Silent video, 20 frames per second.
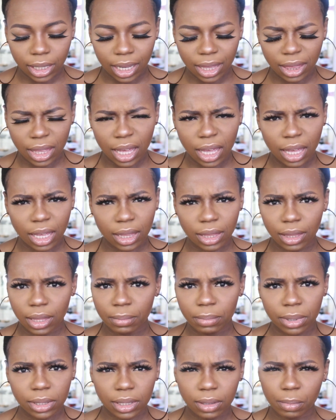I think
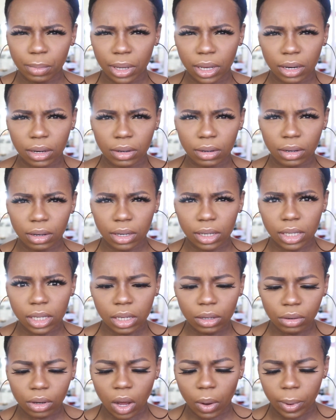there must have been a
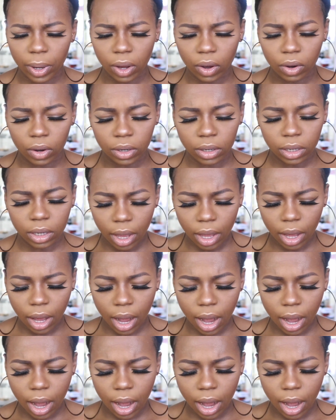deal going on.